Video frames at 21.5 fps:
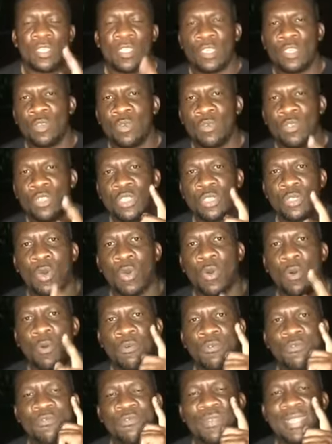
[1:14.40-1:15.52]
the use
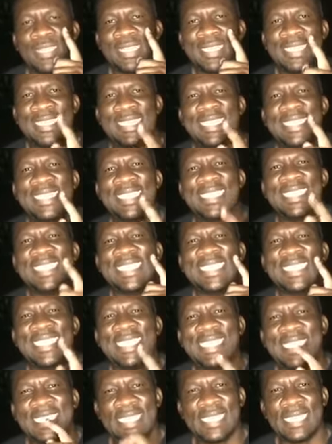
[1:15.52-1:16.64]
of
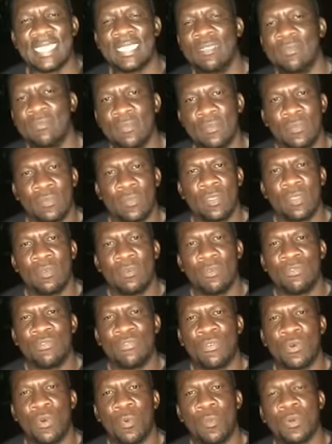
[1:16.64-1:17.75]
DDT
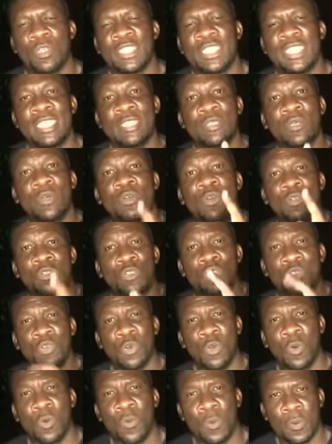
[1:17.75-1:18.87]
for mosquito
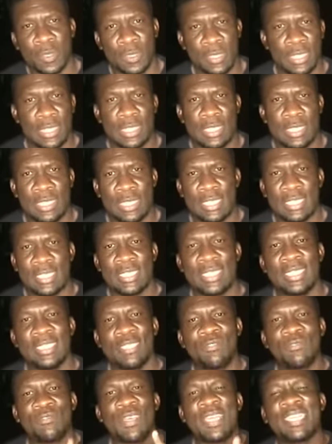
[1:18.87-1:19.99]
control,
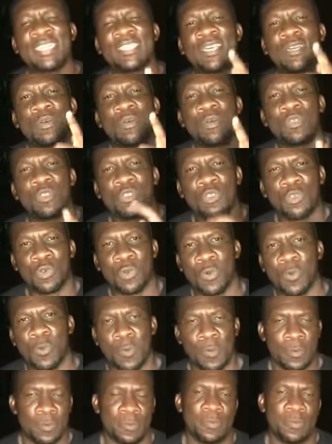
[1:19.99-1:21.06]
disease vector control.